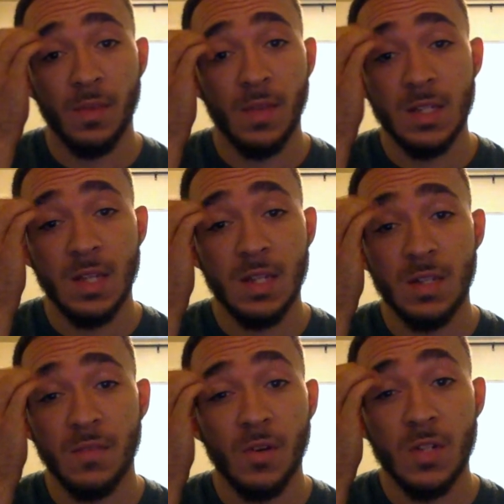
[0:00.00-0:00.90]
That's
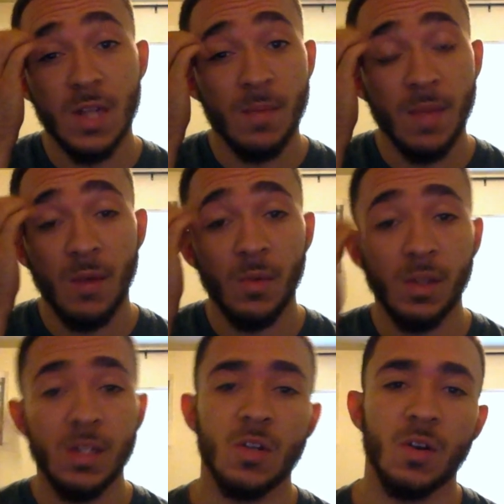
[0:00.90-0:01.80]
the first time that I
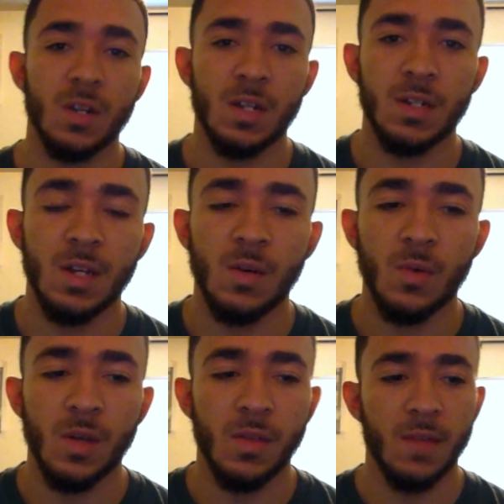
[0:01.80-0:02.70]
really started to deal
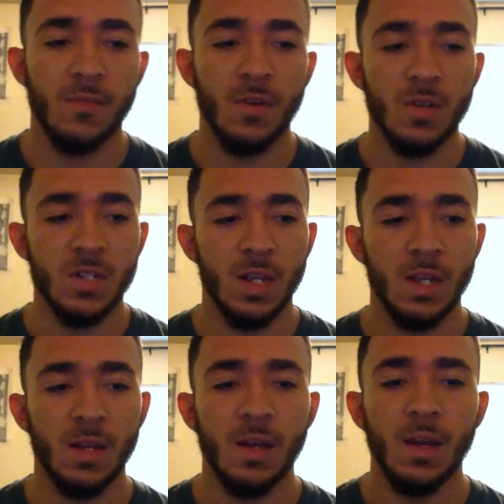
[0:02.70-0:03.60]
with
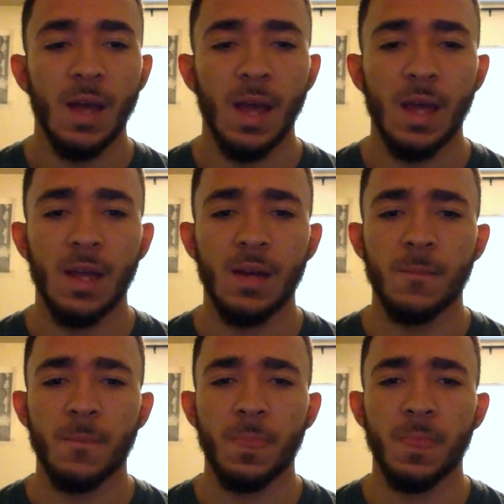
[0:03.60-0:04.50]
adversity
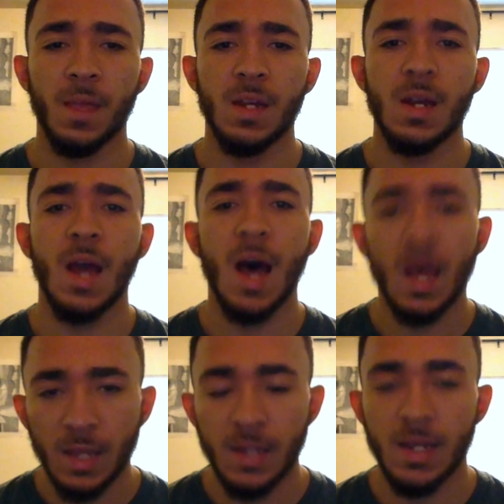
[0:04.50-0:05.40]
and
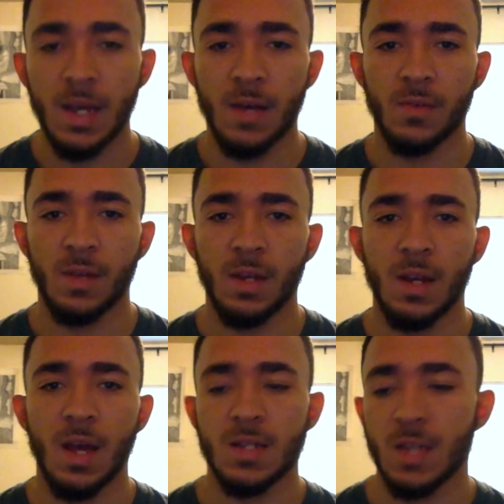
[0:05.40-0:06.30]
not lay down and
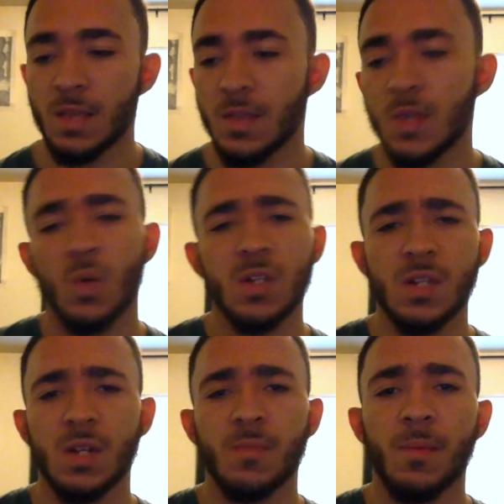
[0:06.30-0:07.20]
not say this
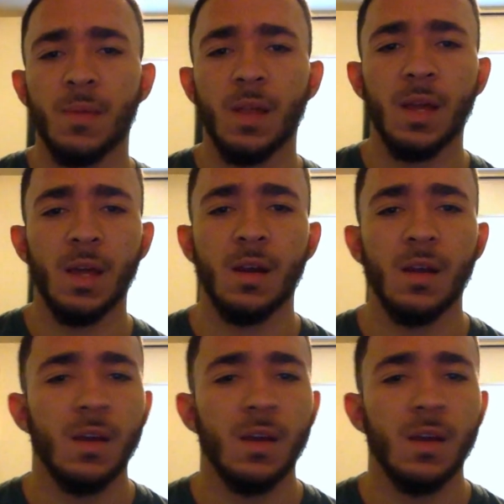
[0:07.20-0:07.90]
wasn't in my plan.